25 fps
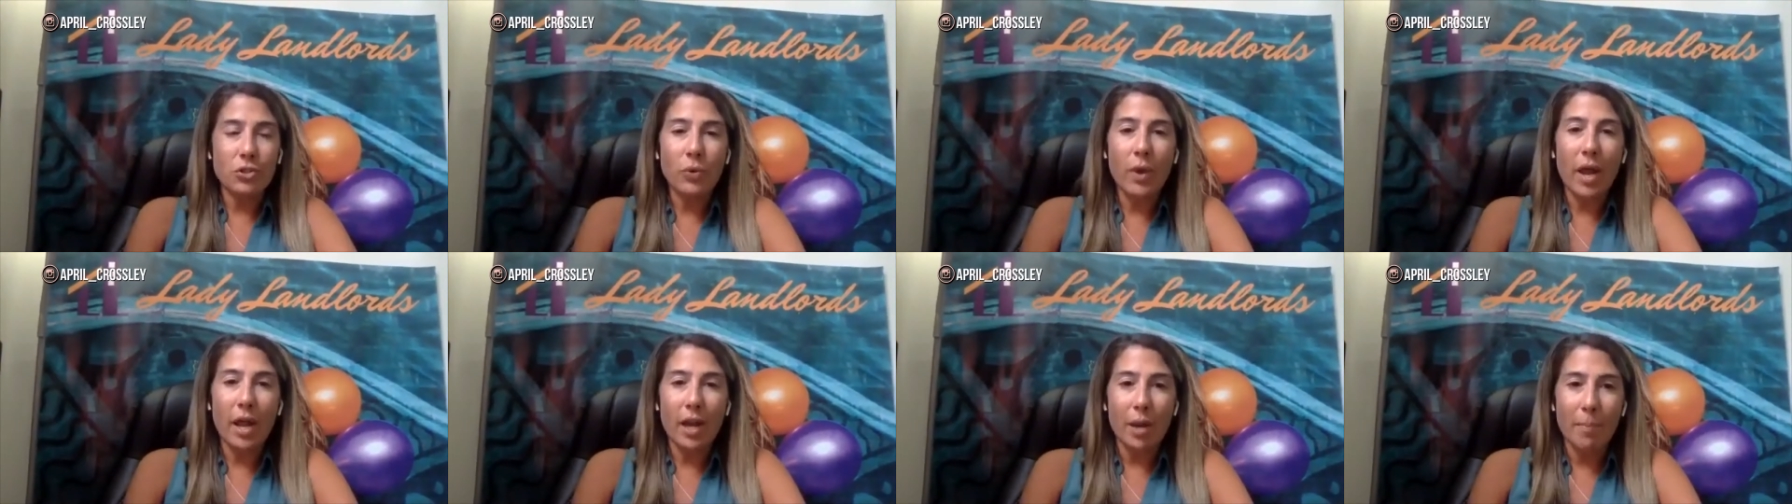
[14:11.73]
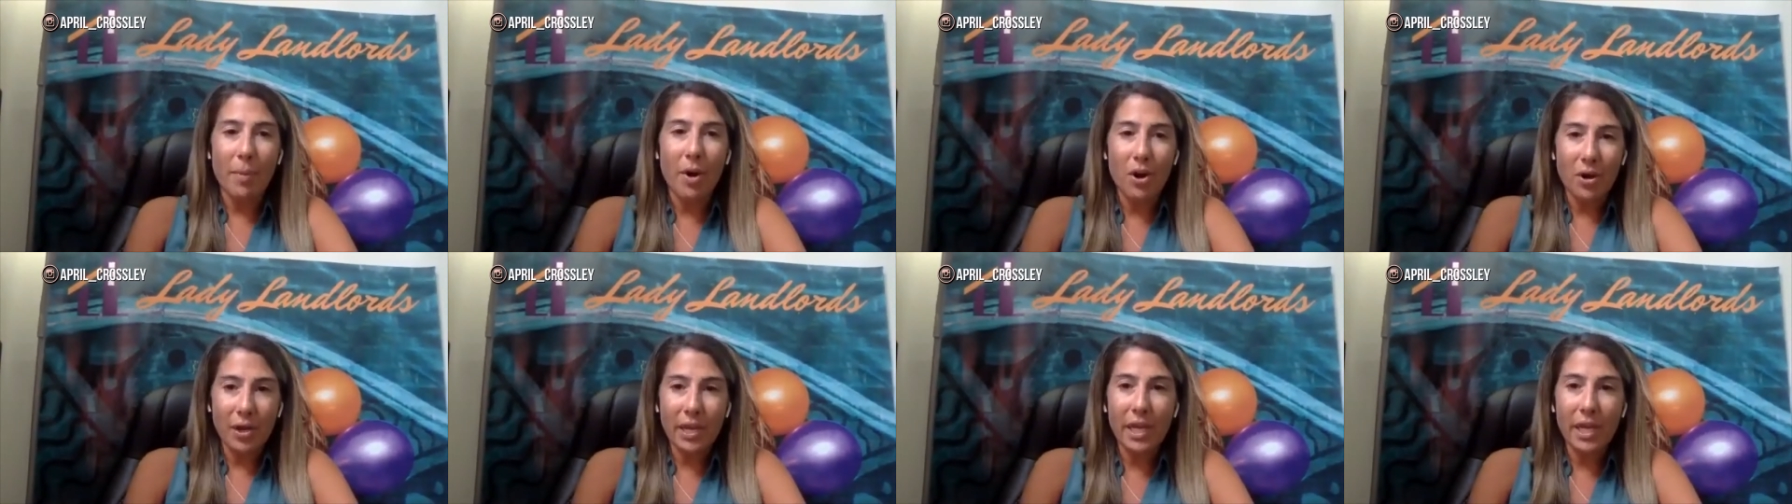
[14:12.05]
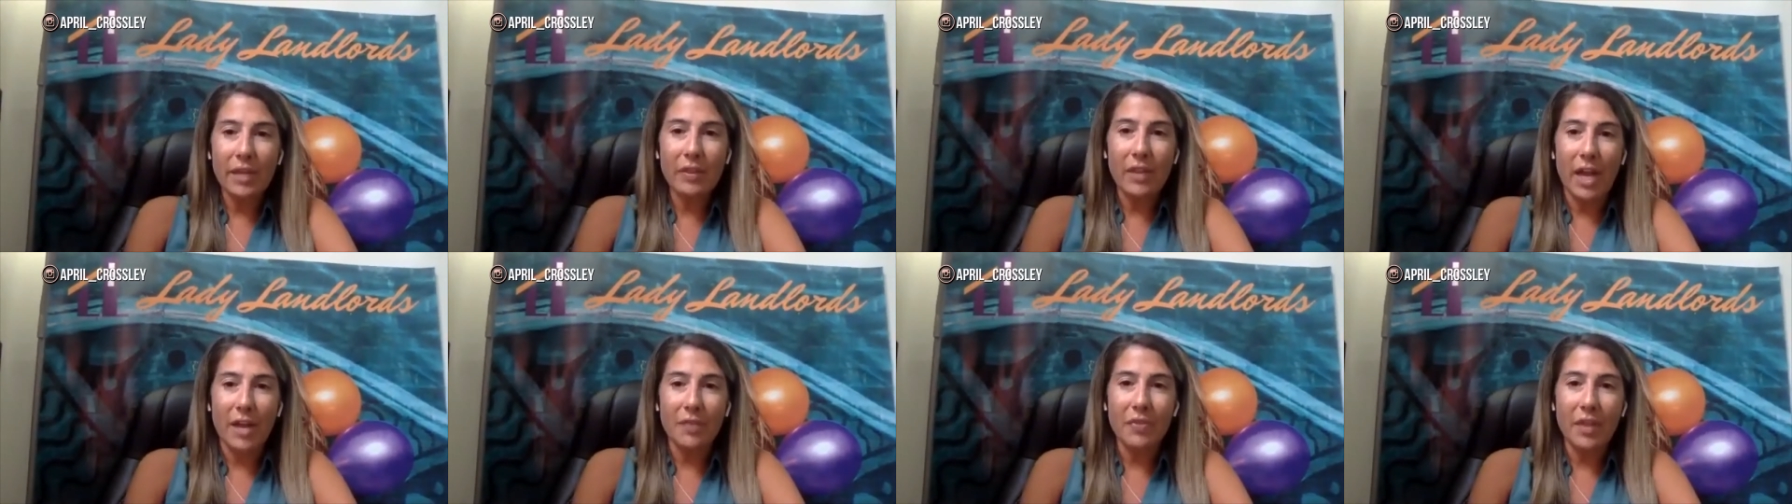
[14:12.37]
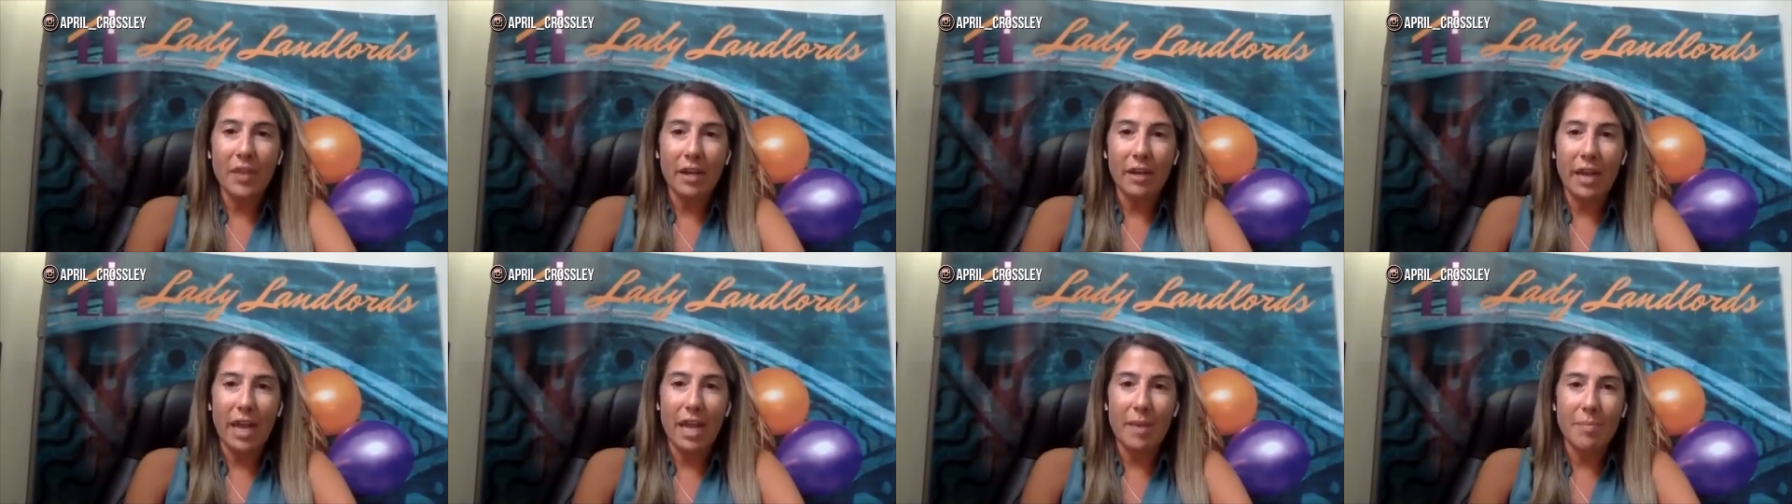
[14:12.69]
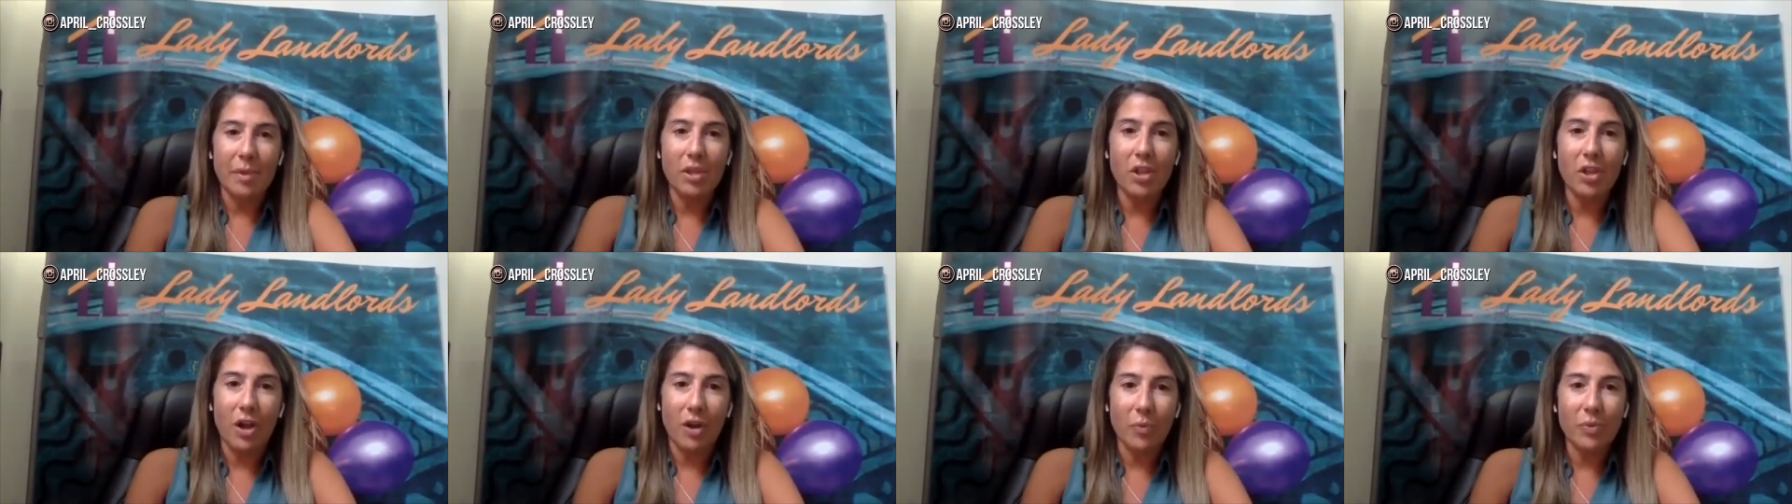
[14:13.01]
got a parking lot that came
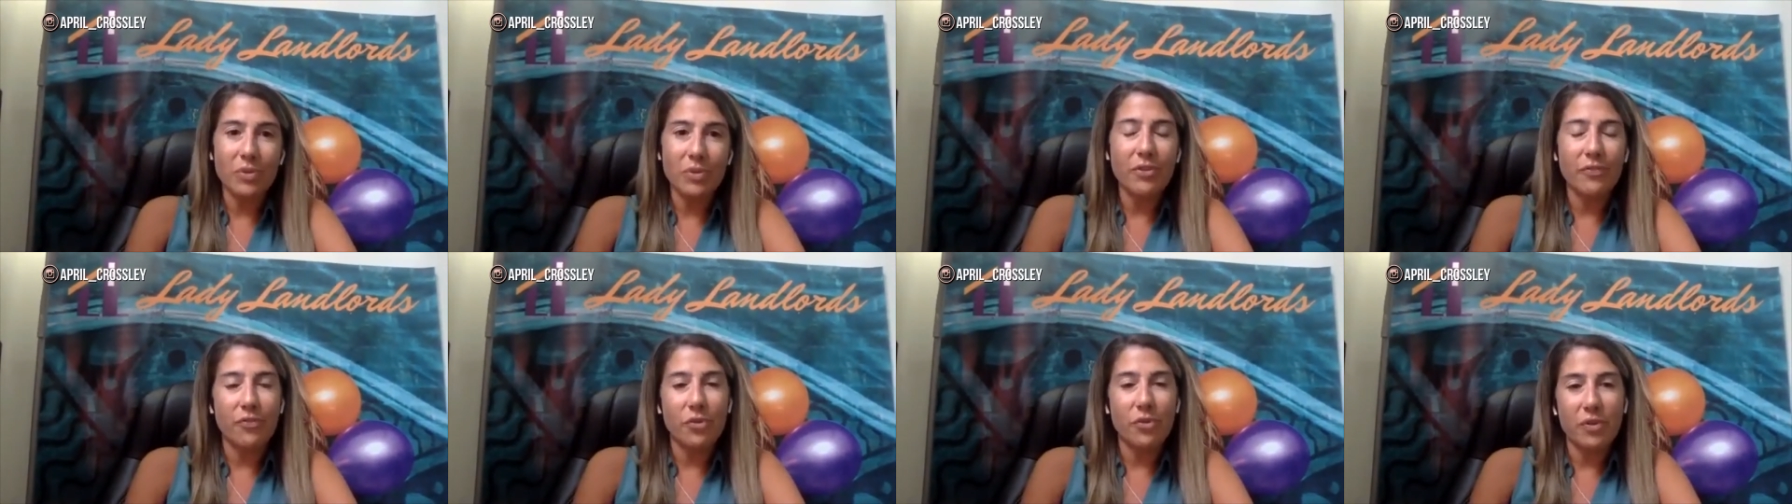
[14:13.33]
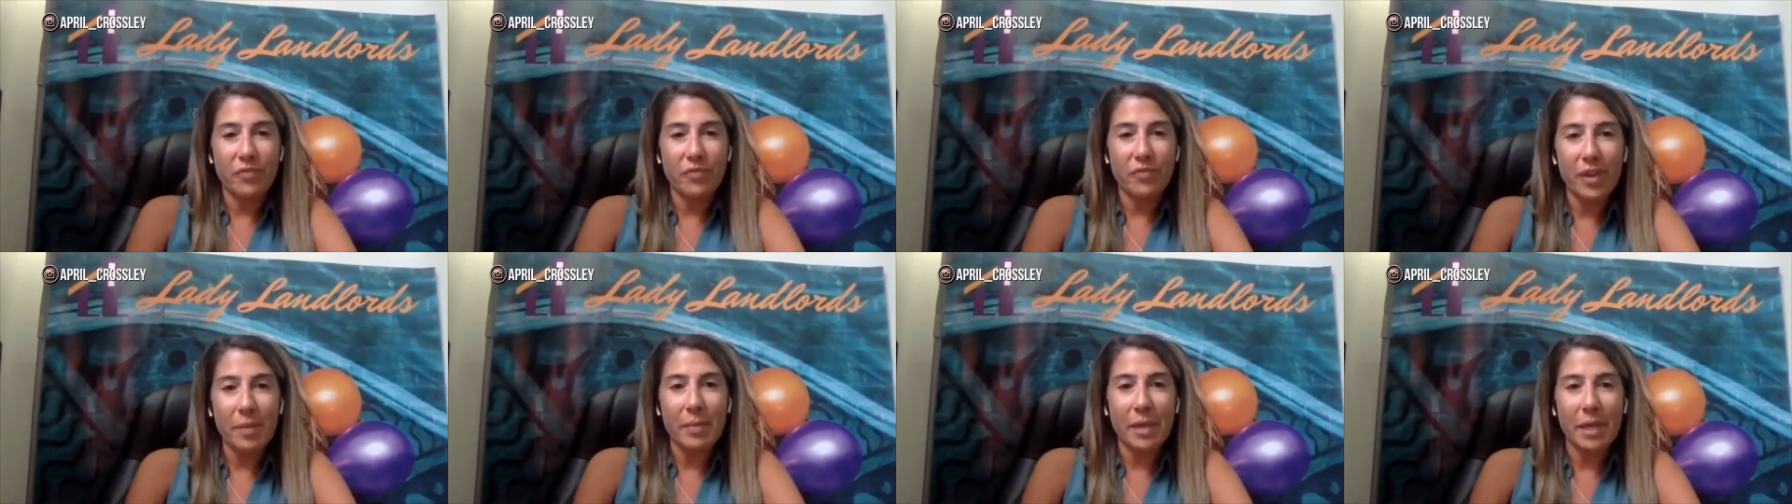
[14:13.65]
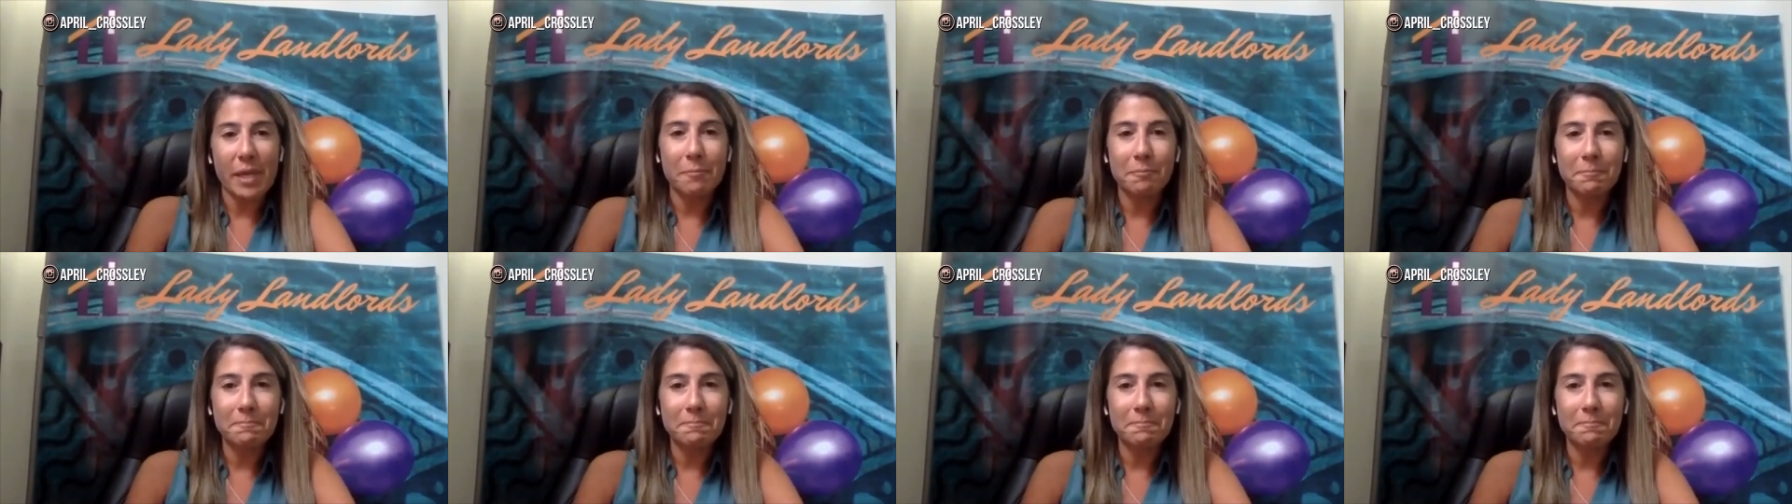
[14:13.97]
along with the four family.